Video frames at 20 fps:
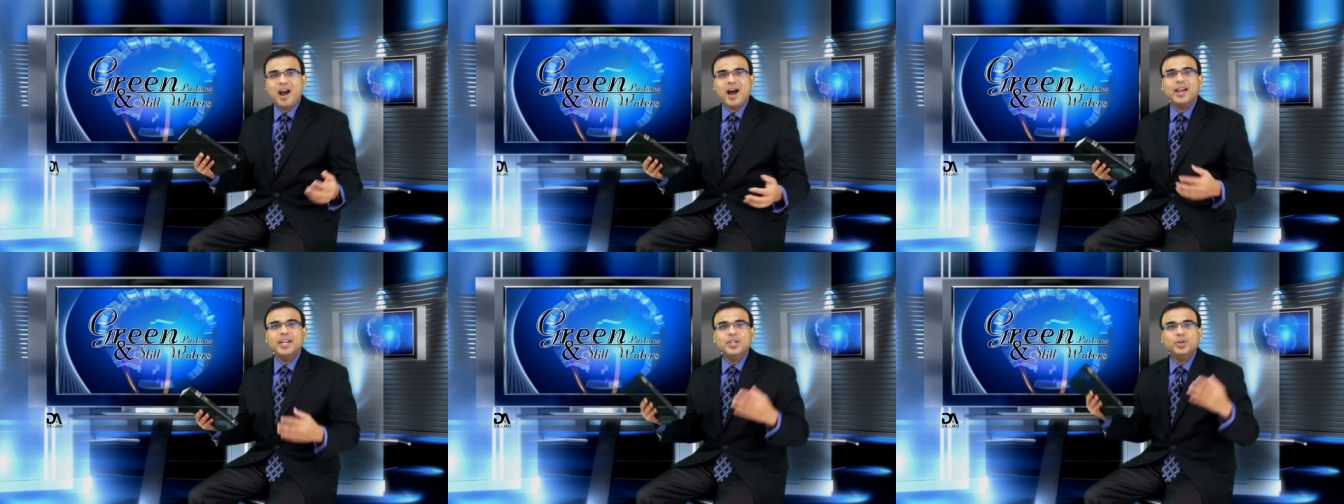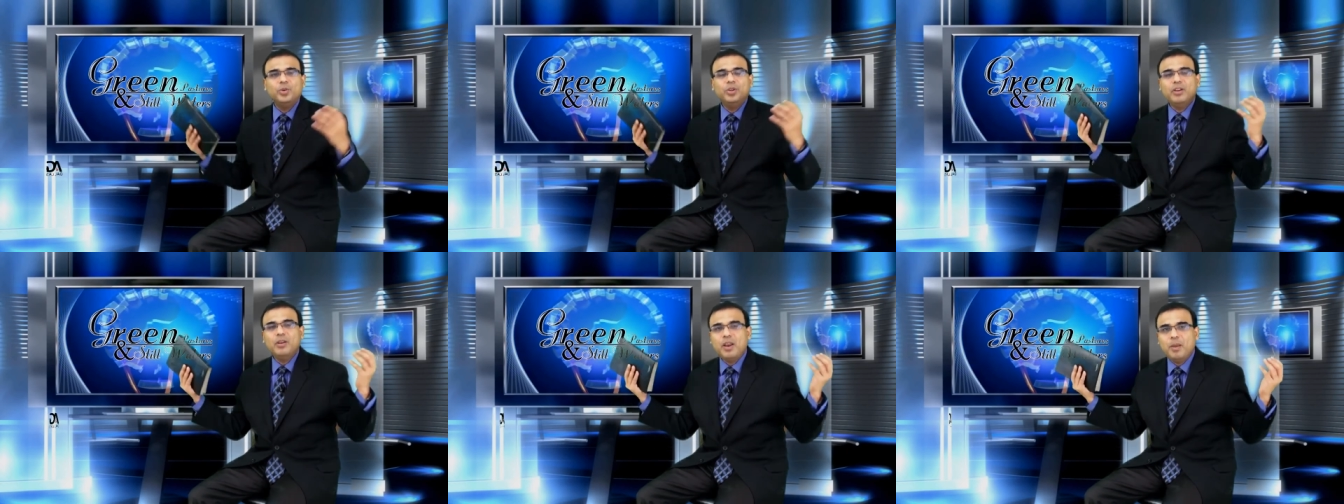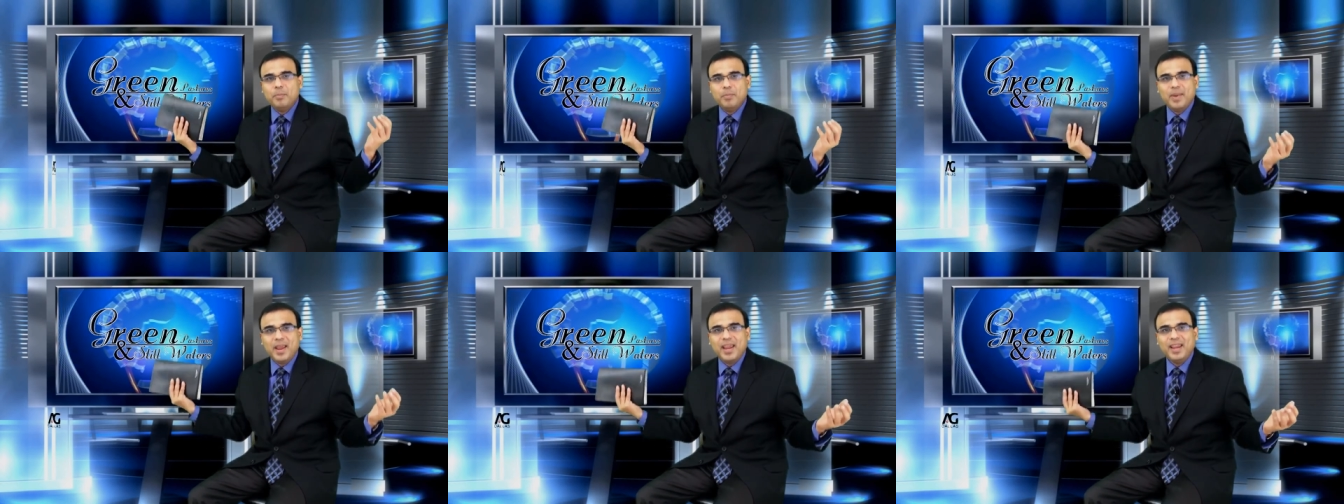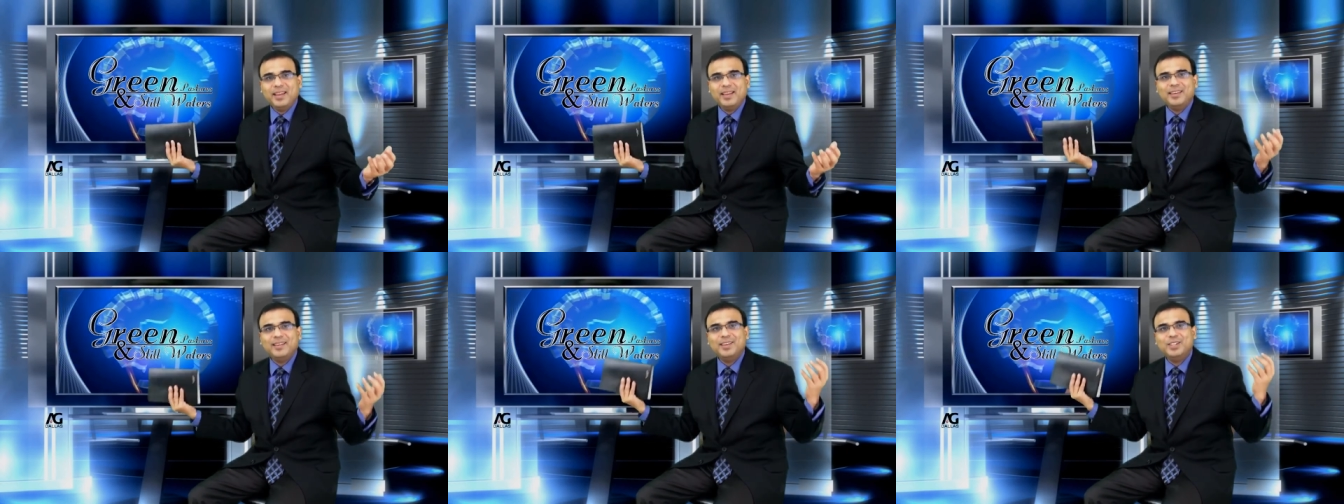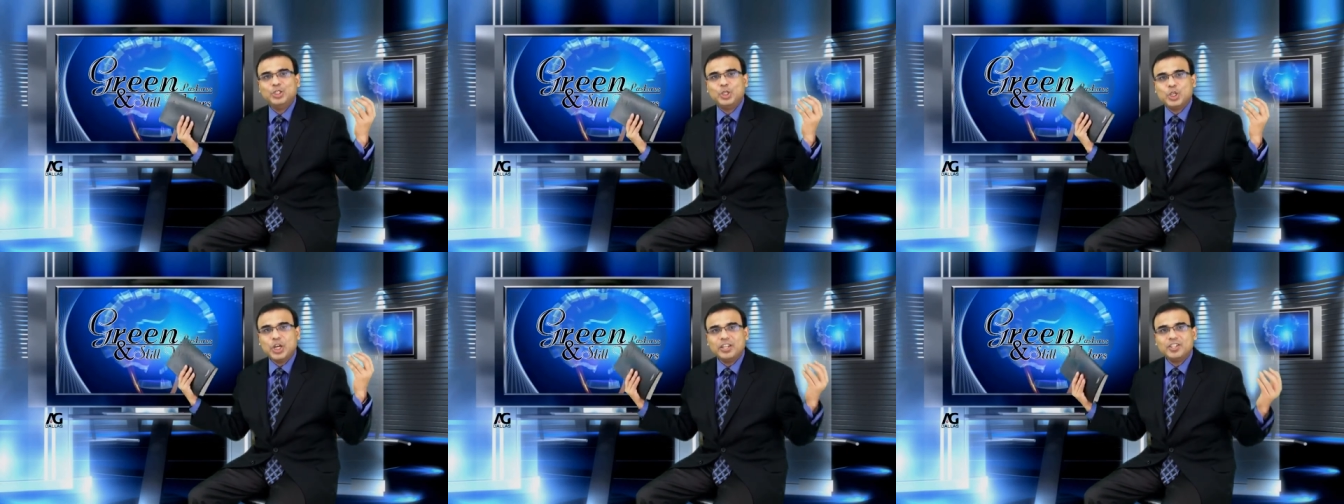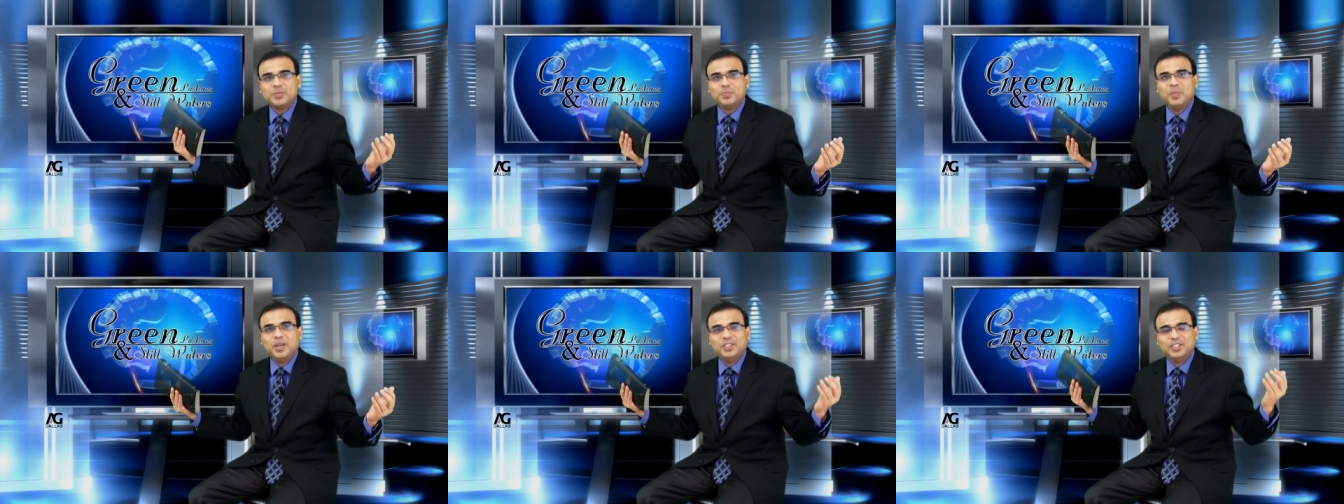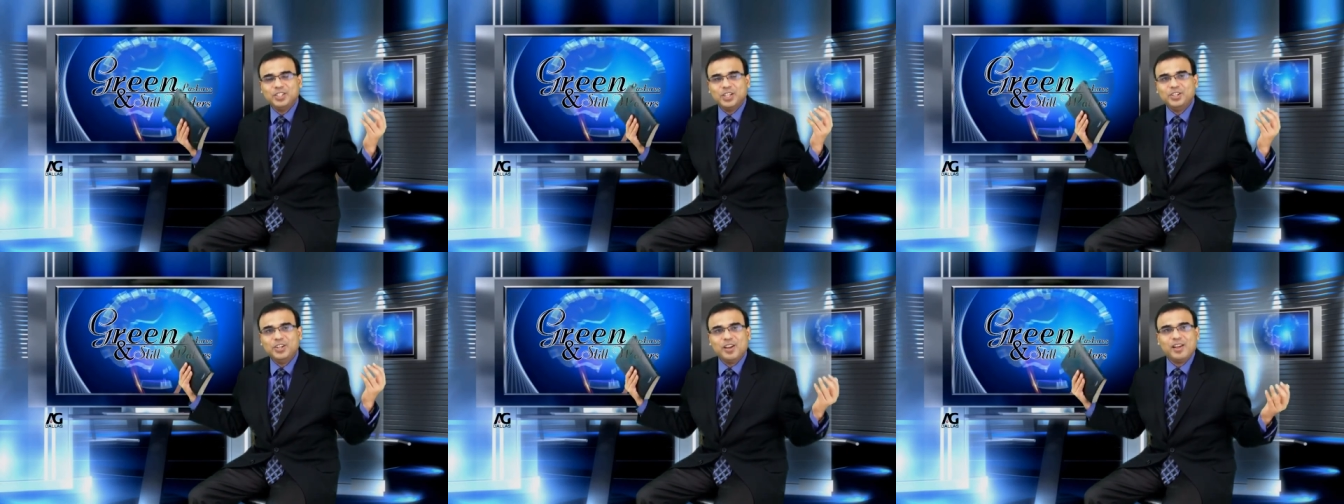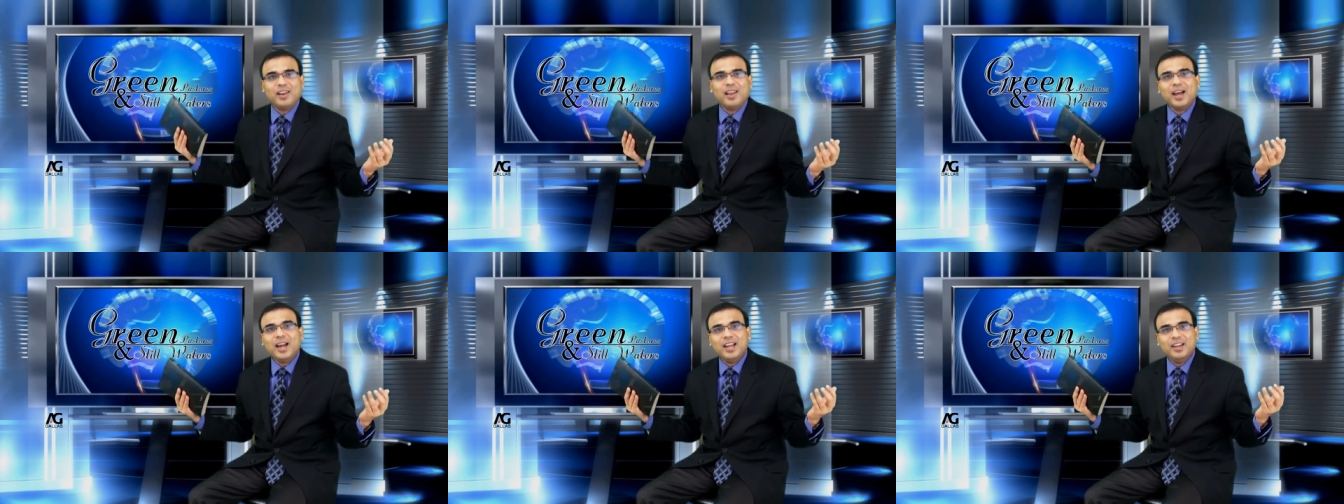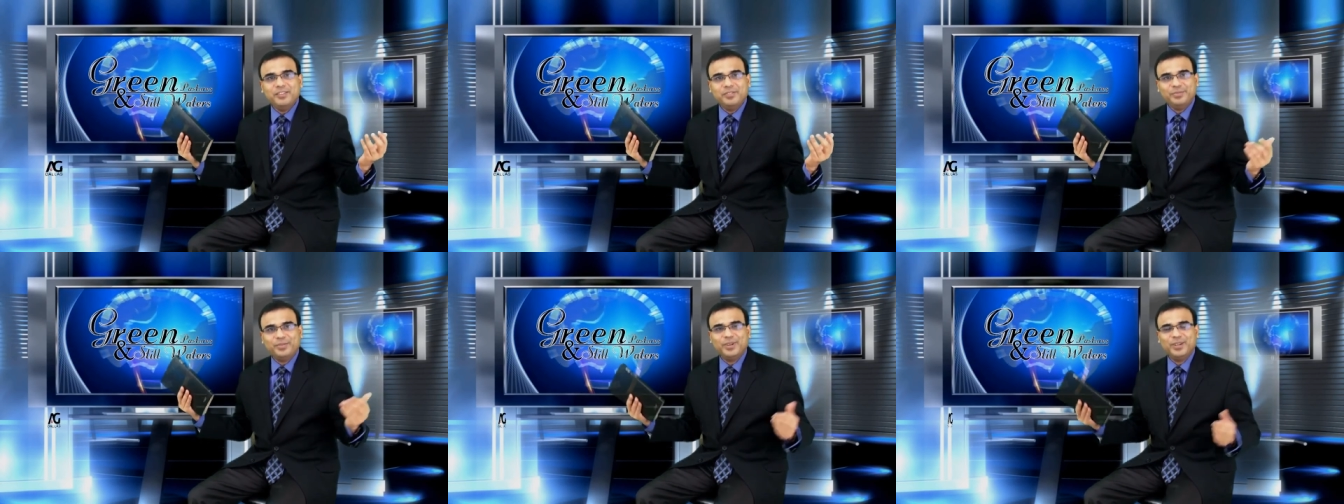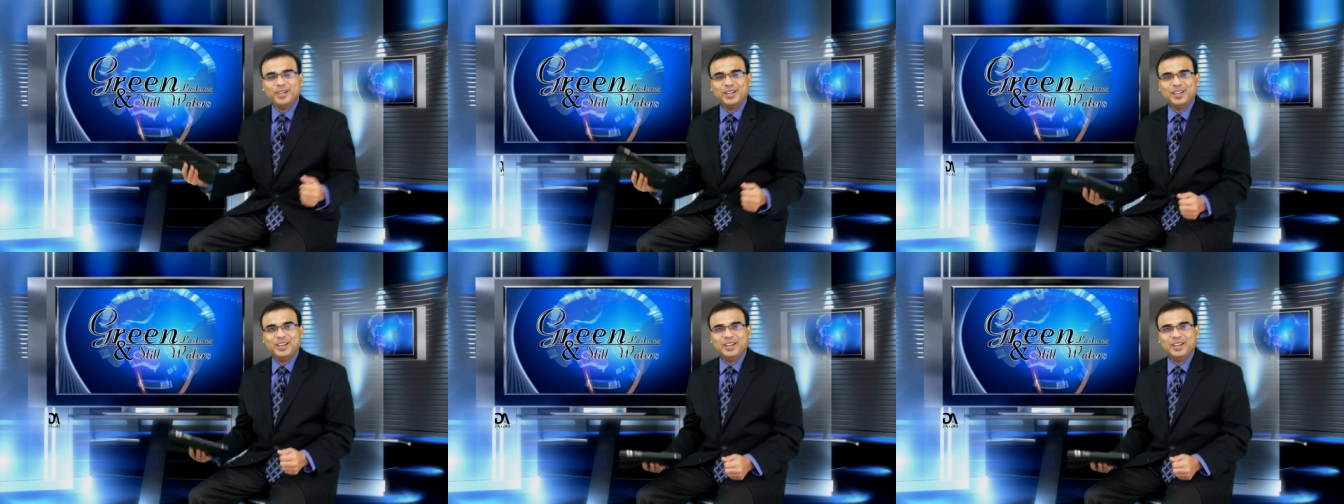Are you going to make an adjustment in your life?